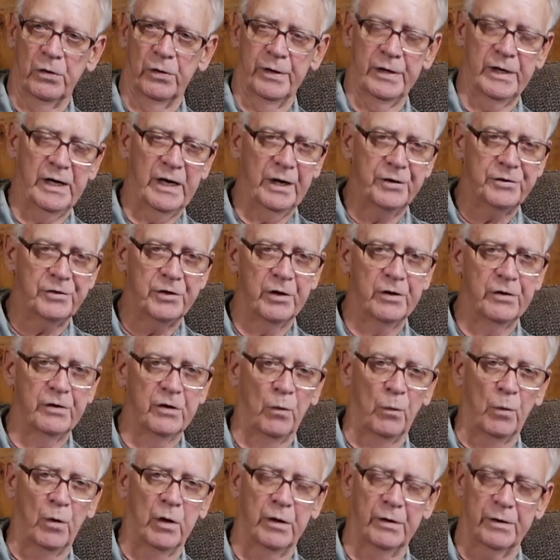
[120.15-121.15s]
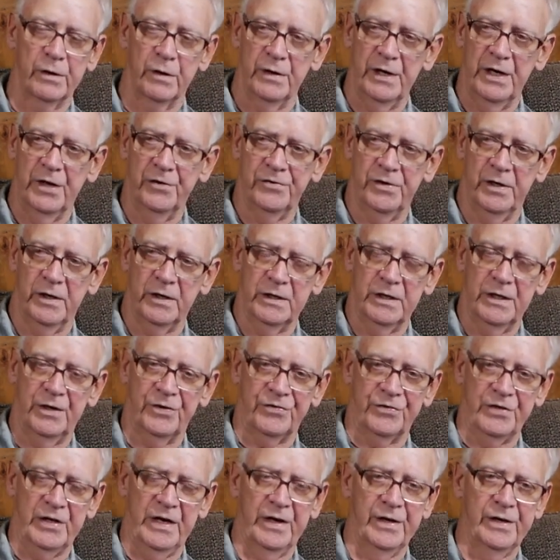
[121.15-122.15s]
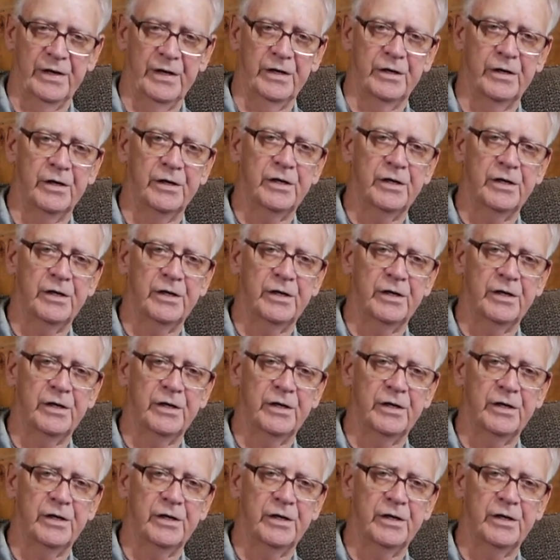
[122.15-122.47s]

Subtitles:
it out there in the water, as it gets down into